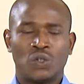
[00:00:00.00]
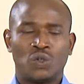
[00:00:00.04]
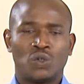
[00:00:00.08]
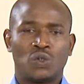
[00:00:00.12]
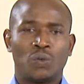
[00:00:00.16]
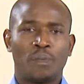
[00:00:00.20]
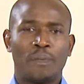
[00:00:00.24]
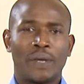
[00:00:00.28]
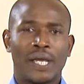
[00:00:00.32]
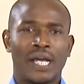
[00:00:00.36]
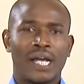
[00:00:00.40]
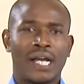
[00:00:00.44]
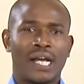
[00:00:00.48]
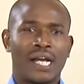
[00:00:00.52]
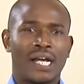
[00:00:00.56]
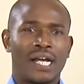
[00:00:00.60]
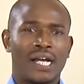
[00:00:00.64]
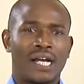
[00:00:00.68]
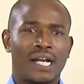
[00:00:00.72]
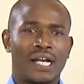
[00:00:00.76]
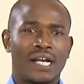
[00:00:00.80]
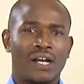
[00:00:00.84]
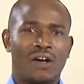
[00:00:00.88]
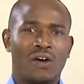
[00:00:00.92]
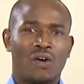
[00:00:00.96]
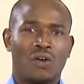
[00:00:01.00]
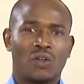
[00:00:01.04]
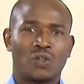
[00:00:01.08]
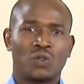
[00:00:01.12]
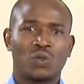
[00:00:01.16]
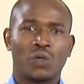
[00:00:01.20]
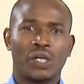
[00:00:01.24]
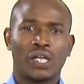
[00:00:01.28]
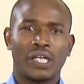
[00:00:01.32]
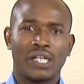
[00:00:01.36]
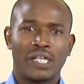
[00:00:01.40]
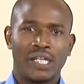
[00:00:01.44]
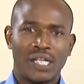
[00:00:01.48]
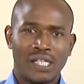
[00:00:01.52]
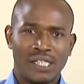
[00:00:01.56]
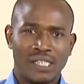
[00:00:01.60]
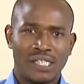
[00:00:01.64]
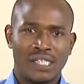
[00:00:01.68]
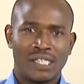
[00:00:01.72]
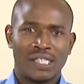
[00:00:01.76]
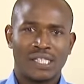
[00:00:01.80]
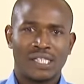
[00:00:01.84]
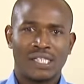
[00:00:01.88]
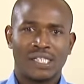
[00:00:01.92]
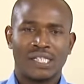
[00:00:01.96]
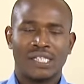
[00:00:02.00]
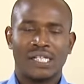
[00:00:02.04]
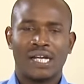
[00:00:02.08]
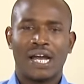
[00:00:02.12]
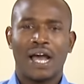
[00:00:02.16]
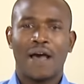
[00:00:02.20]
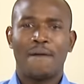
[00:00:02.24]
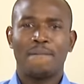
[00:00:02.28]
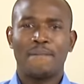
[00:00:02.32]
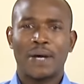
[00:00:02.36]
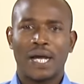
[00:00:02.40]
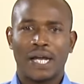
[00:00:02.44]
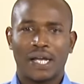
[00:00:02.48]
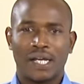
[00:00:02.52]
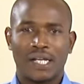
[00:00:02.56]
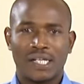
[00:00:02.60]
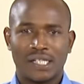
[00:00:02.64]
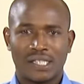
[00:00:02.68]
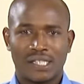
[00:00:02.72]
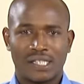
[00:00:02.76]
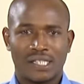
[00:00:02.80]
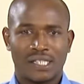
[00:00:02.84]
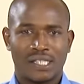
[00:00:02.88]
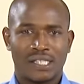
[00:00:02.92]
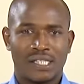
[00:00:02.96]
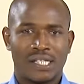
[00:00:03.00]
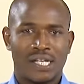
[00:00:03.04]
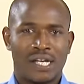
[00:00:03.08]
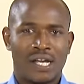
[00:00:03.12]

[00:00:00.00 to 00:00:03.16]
to make or to create a magnet.